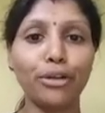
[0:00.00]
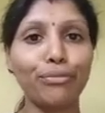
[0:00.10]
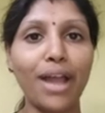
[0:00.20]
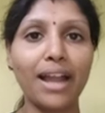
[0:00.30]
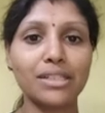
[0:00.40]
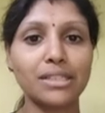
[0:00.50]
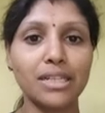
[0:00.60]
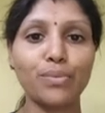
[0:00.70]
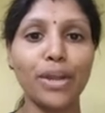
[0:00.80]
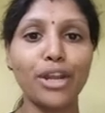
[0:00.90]
of
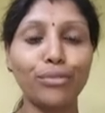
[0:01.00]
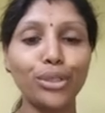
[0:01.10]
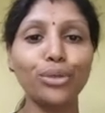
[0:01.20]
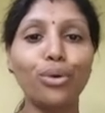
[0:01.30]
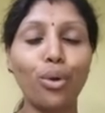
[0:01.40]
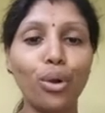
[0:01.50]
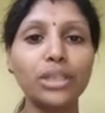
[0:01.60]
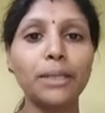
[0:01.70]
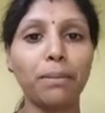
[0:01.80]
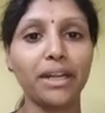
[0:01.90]
actions whenever you call
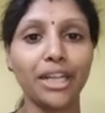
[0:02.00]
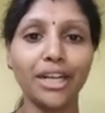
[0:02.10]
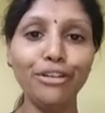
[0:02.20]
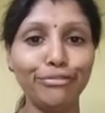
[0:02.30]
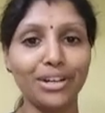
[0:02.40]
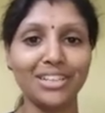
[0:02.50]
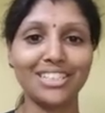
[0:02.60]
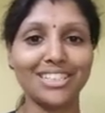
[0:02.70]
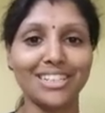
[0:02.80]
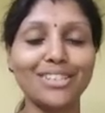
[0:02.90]
that particular function.